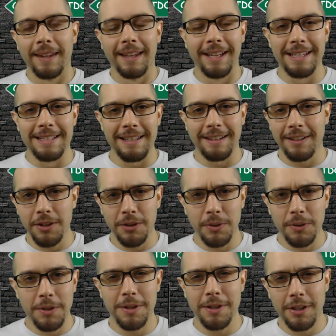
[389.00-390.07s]
And he's like,
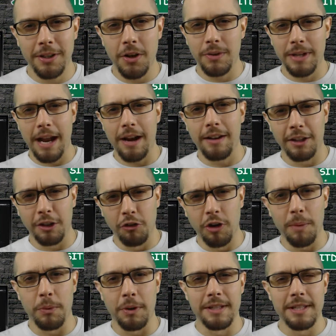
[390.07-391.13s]
you go down to the
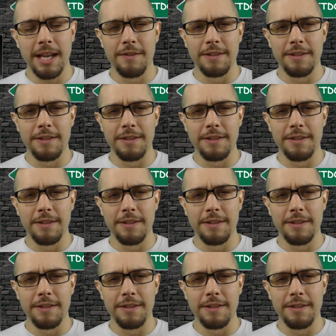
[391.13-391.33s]
crypt where it's safe.